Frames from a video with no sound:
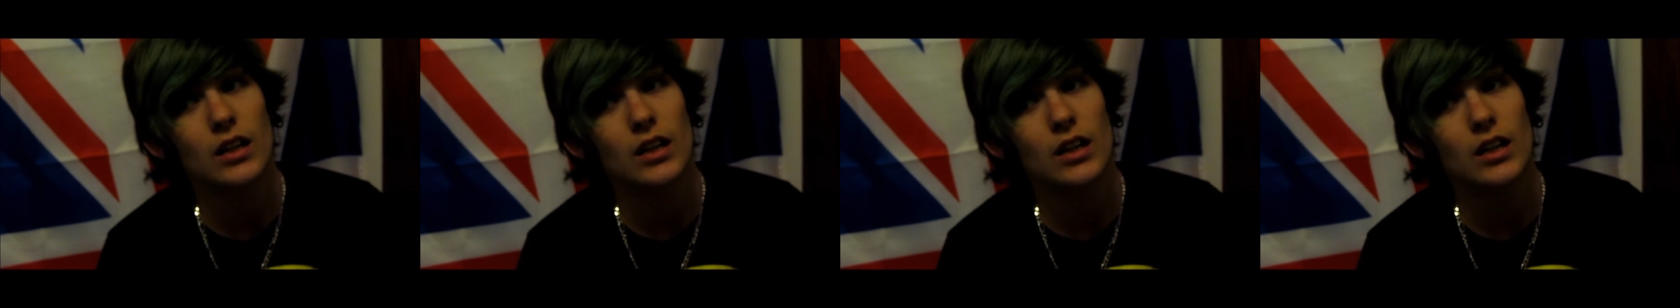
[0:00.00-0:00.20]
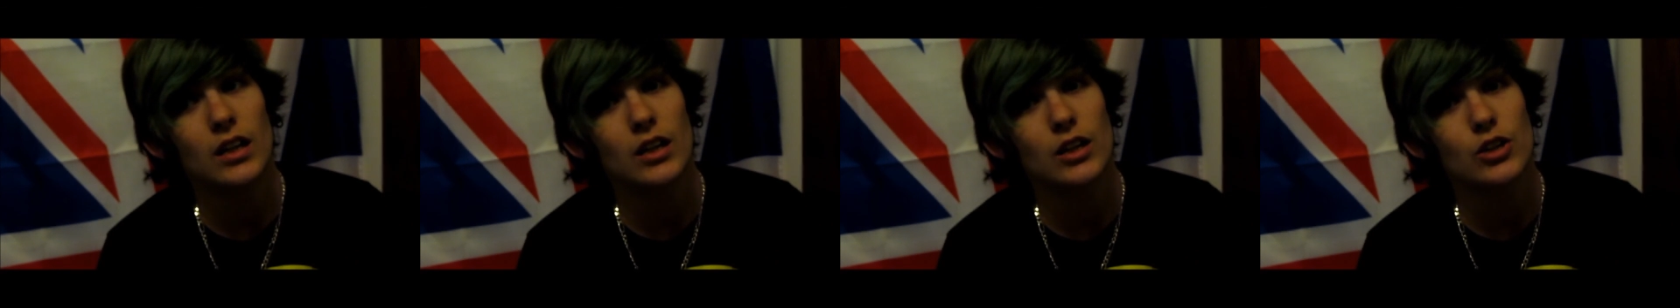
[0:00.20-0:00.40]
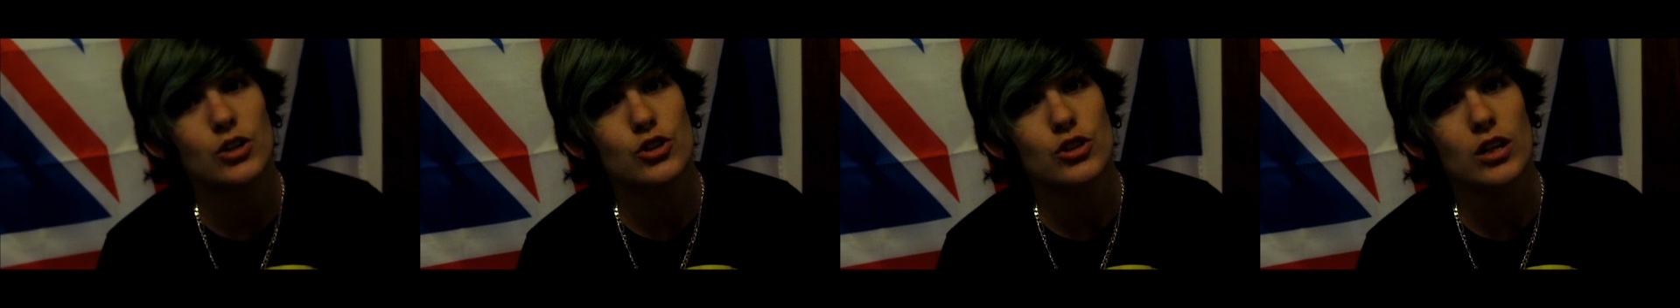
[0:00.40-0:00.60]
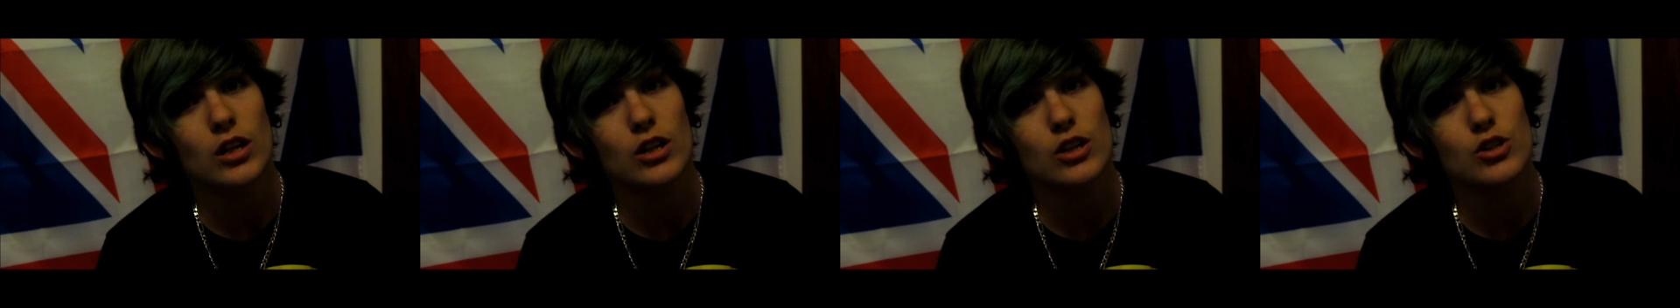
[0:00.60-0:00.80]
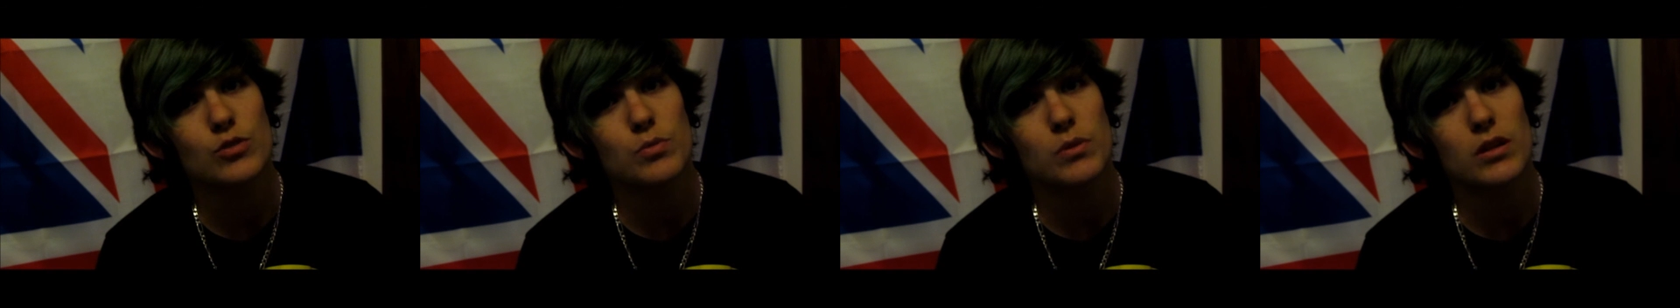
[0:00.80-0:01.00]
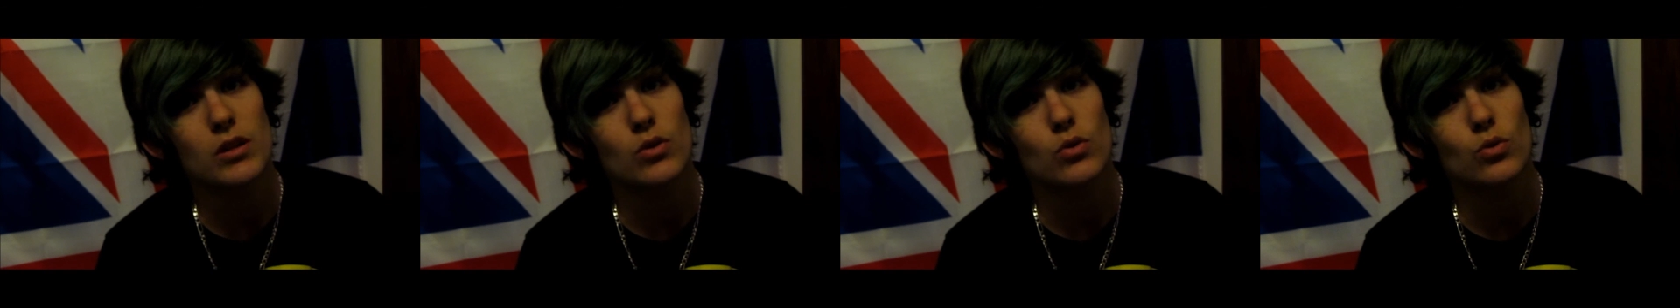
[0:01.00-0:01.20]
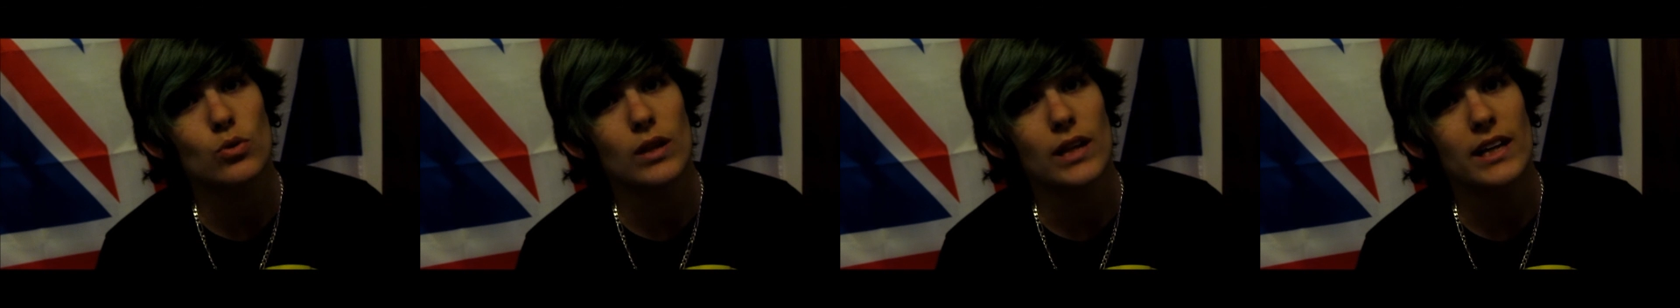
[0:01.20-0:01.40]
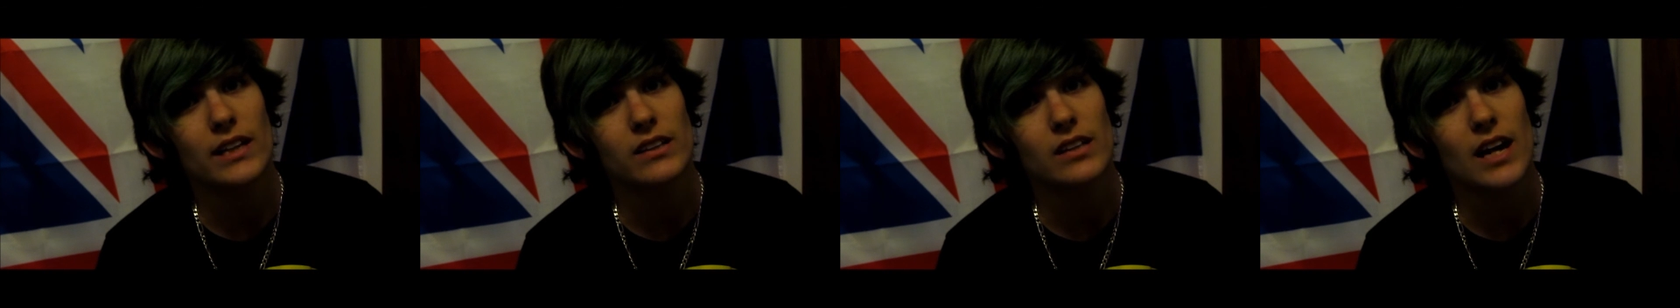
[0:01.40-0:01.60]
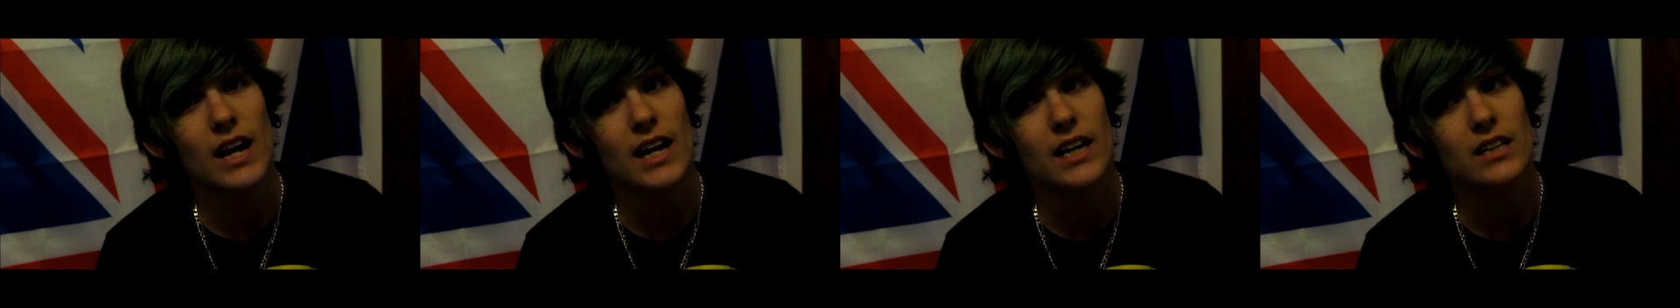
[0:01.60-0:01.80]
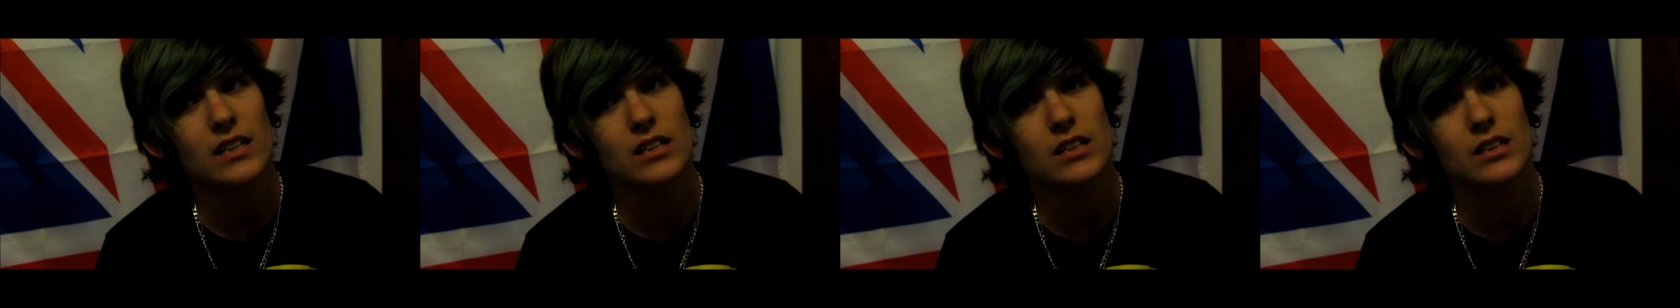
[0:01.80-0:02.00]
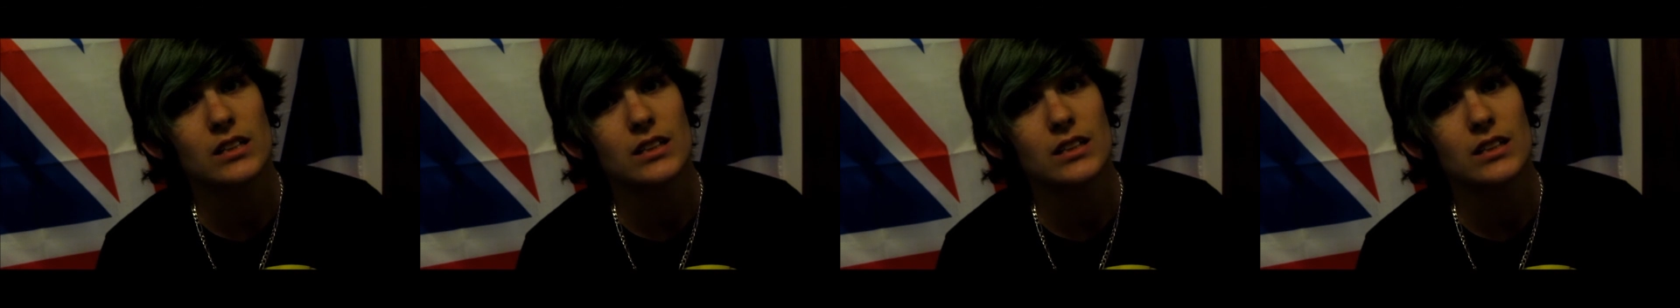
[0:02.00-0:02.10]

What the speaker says: And you should all just be cool like that.